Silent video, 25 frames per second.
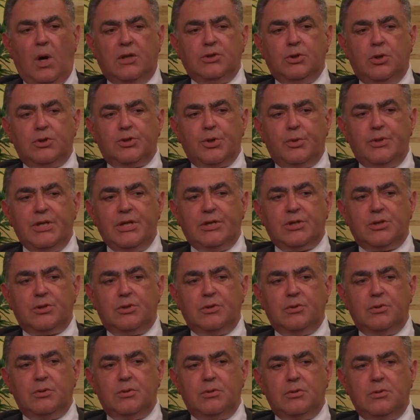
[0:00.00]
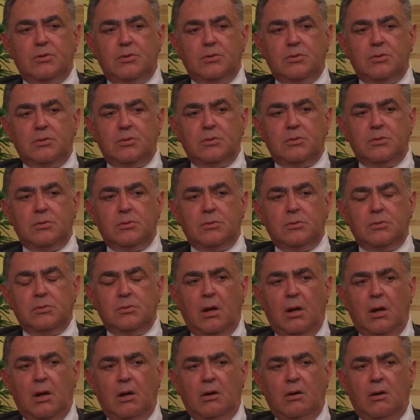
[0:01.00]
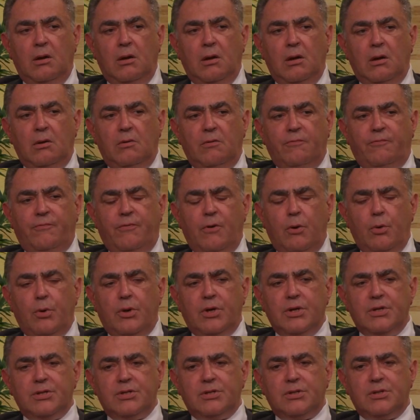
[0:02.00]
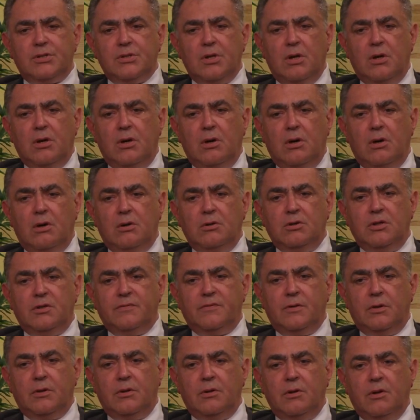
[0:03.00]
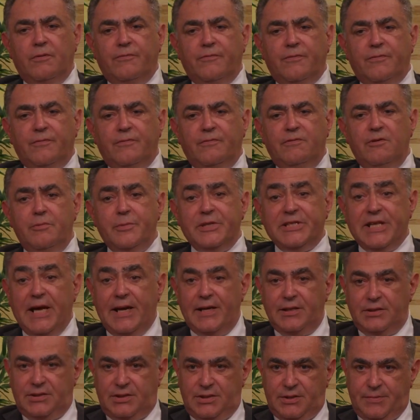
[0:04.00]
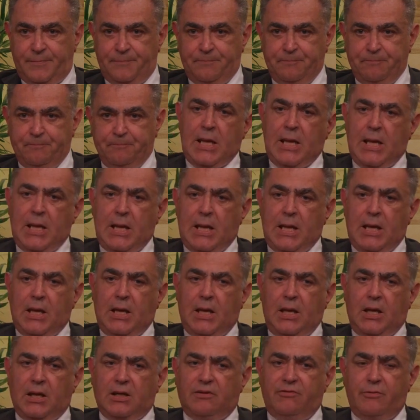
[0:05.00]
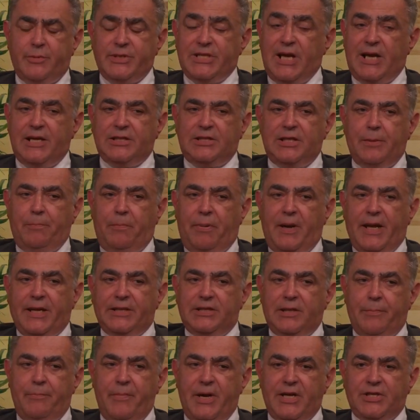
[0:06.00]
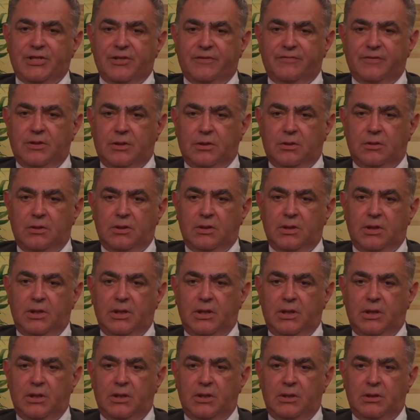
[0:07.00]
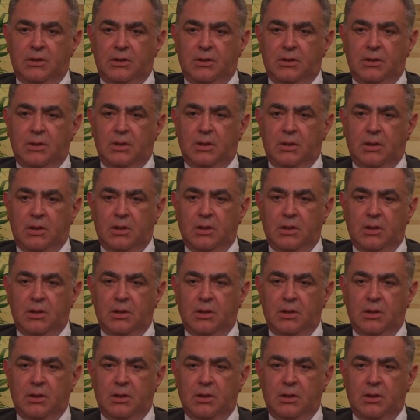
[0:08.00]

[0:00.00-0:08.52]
also needs to focus on the role of criminality. Criminality played a major role in